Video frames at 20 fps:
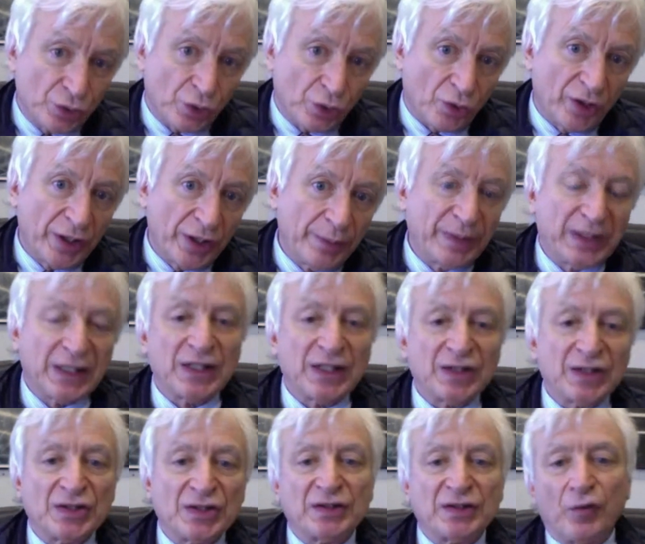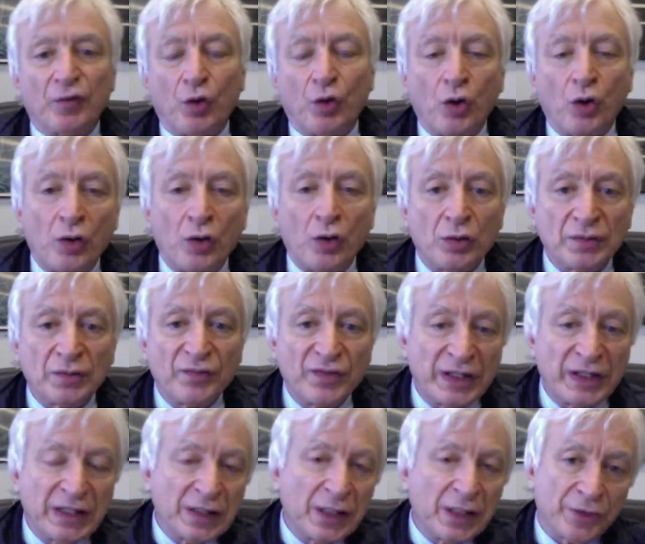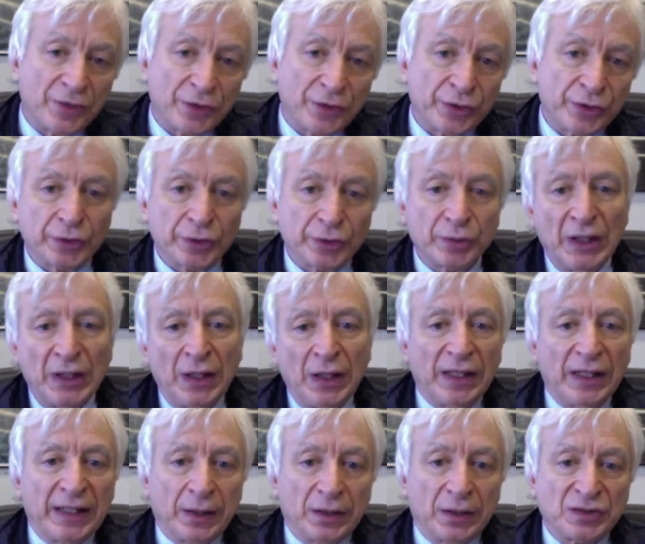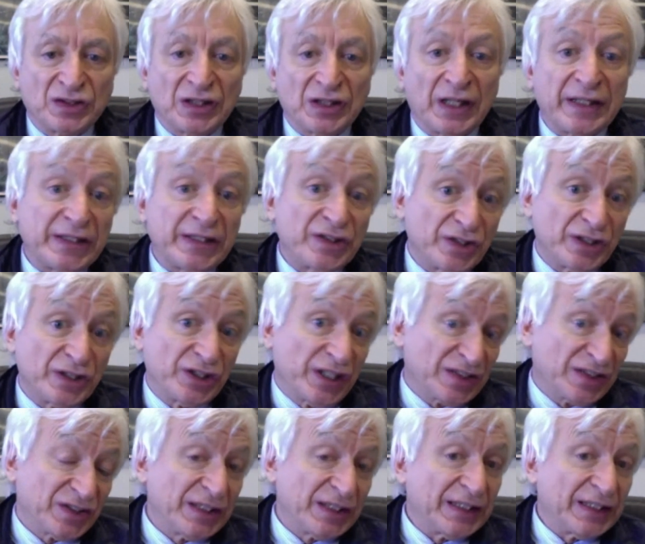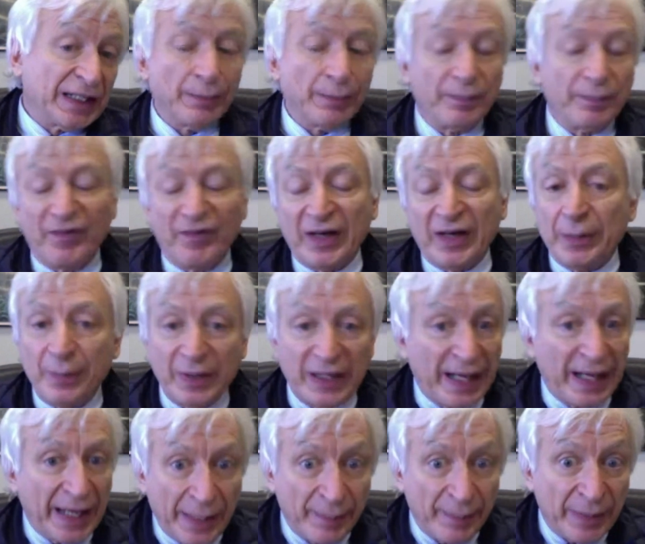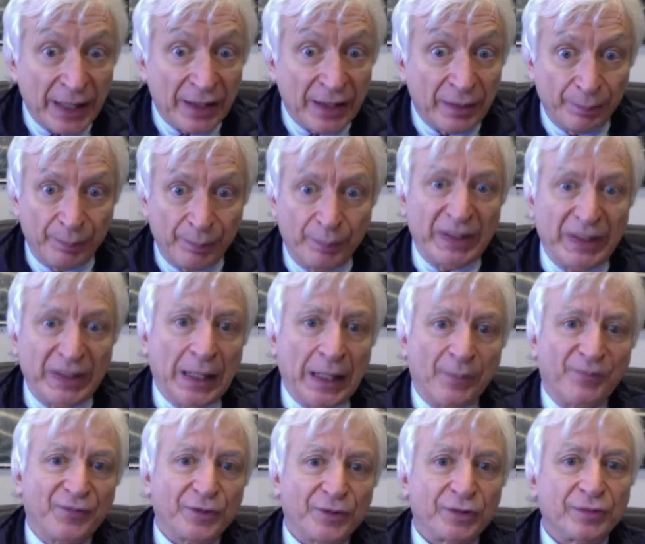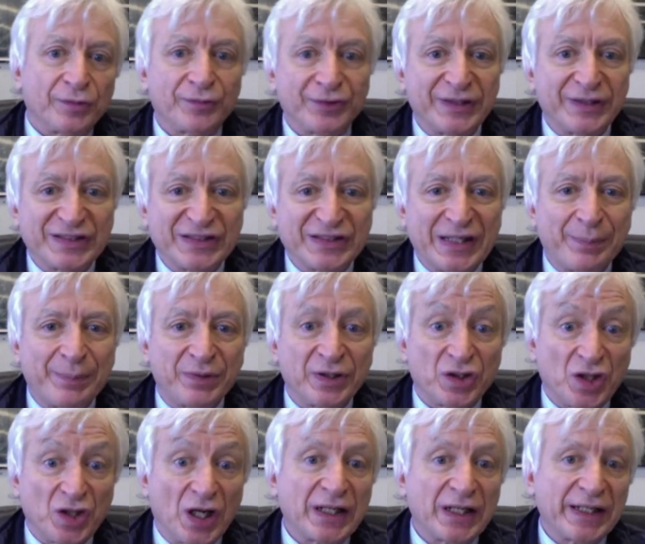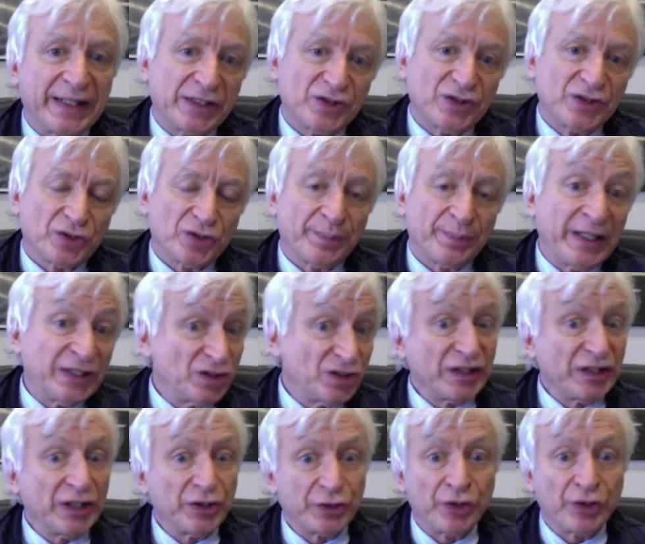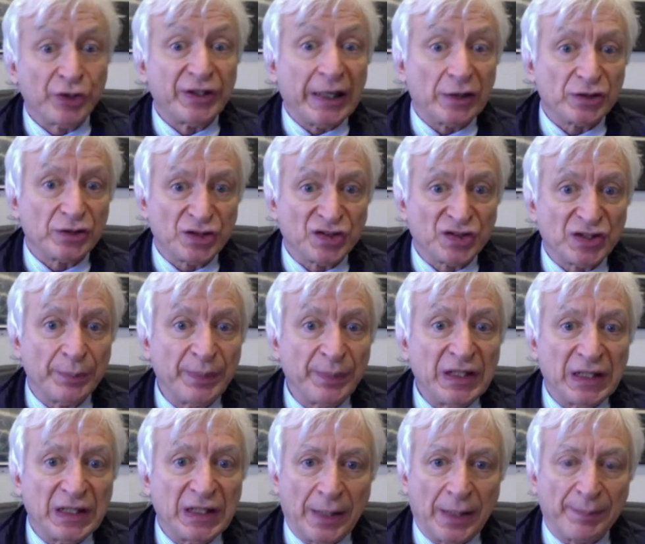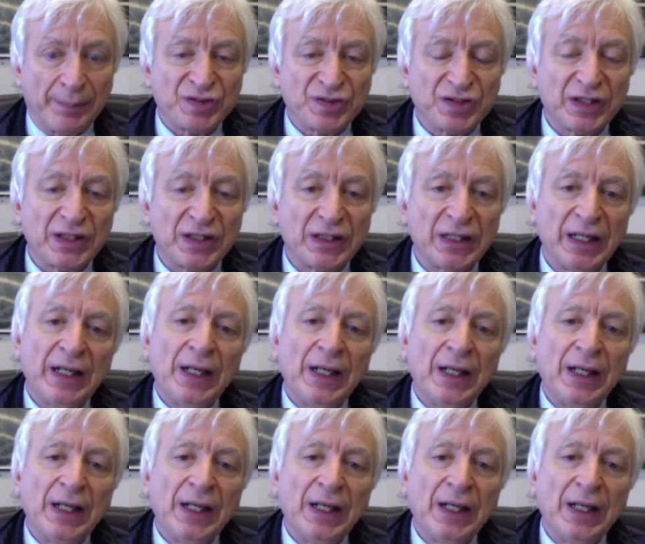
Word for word: story because of all of the other studies suggesting that vitamin A may be helpful, for example, in lung cancer patients, and it turned out just to be the opposite.